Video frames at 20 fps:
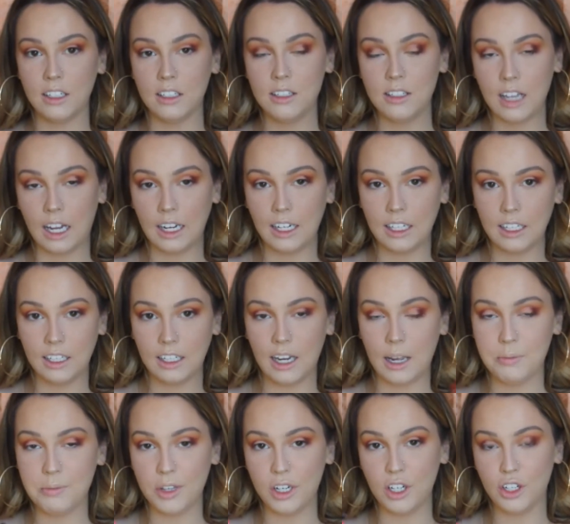decided
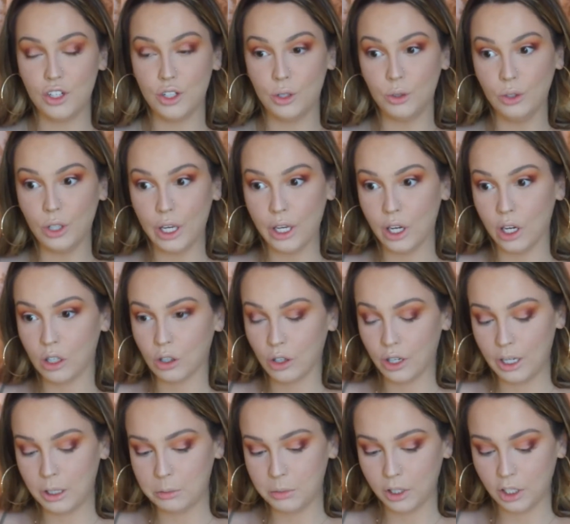I'm going to do like a
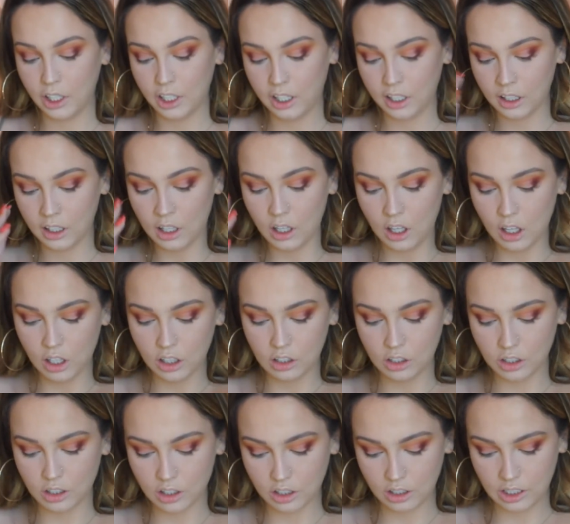cranberry
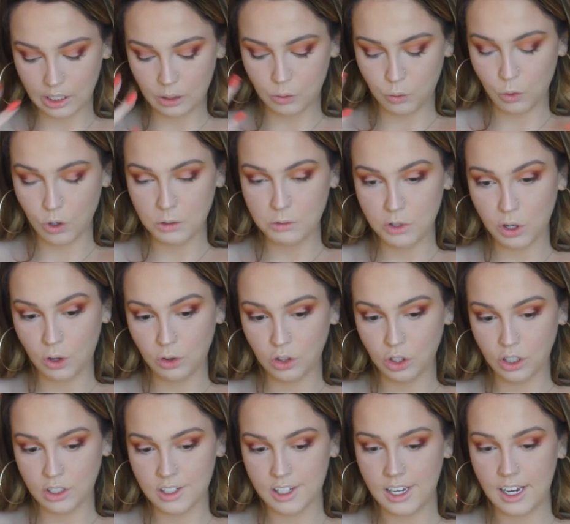look, like warm tone
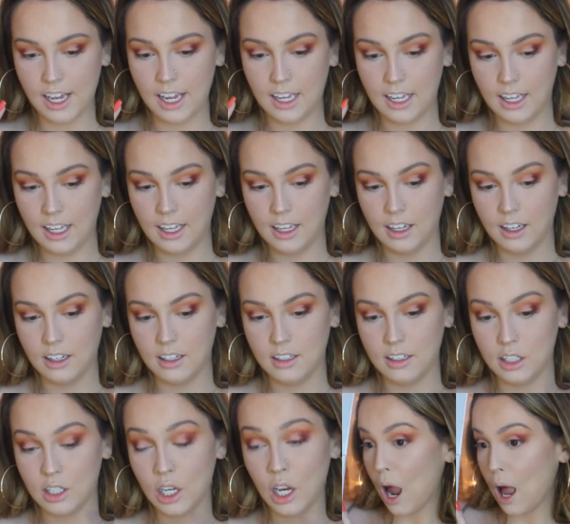look today,
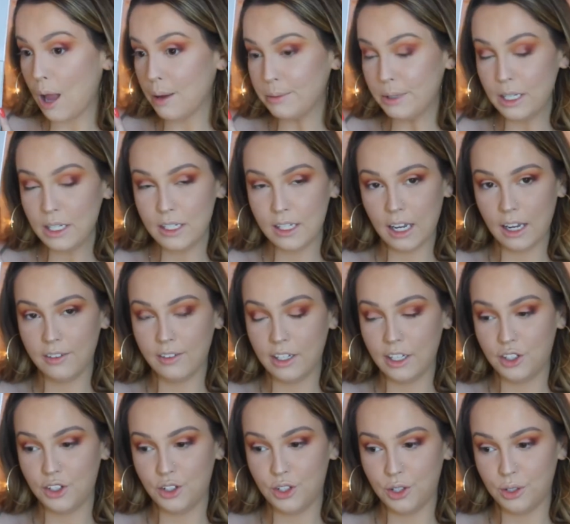and I'm going to dive
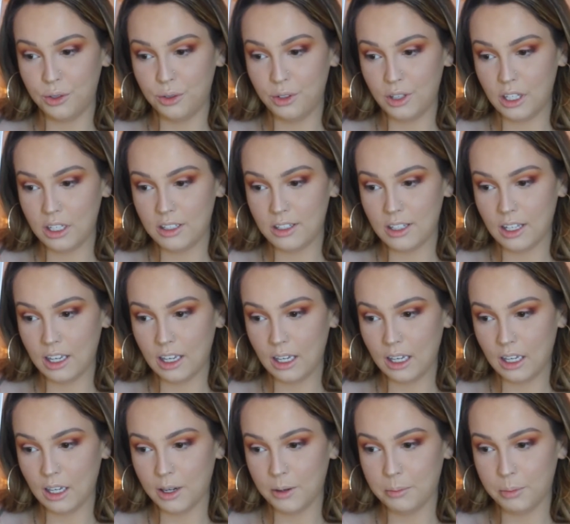into this
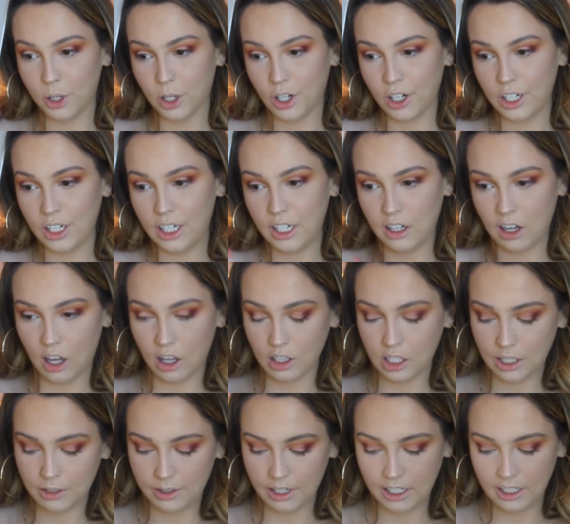like burgundy
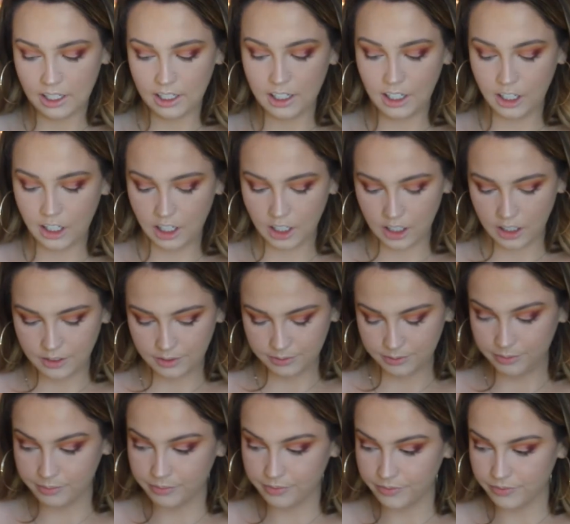color right here.
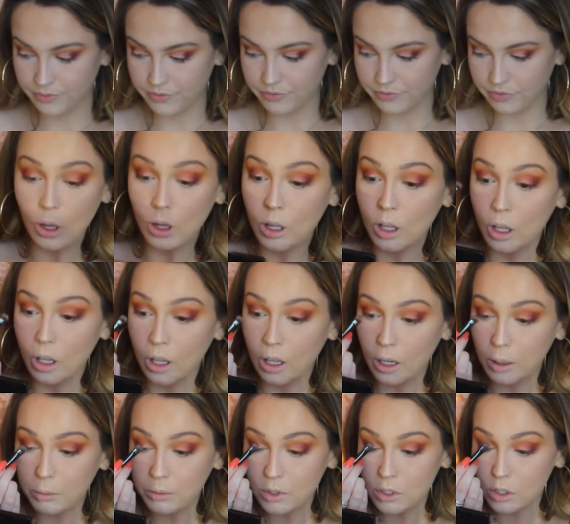
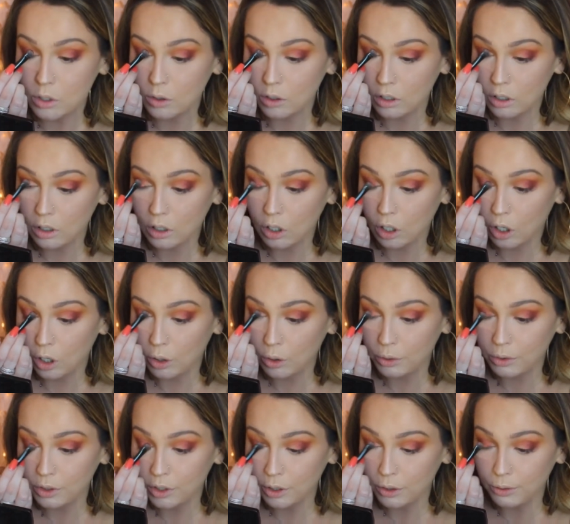I'm just going to
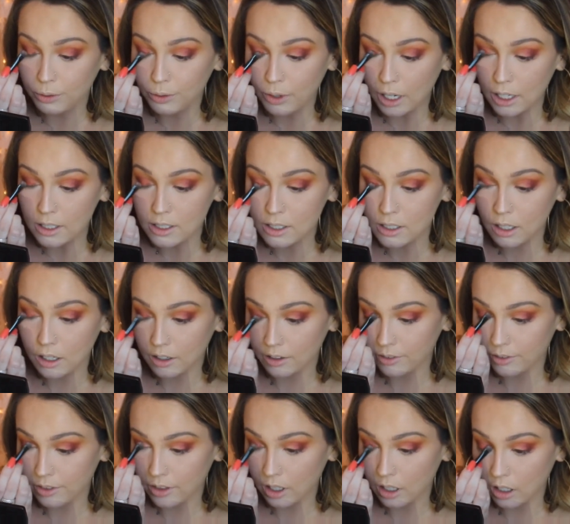coat the rest
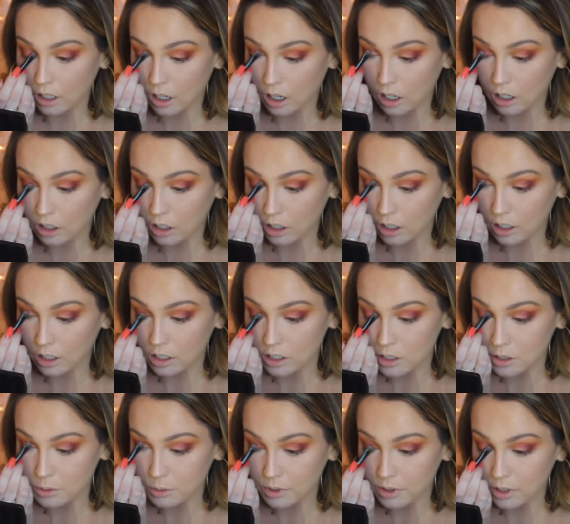of the cut
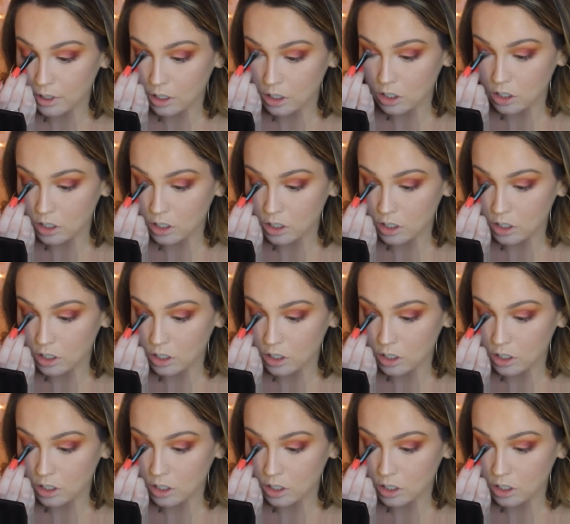crease with this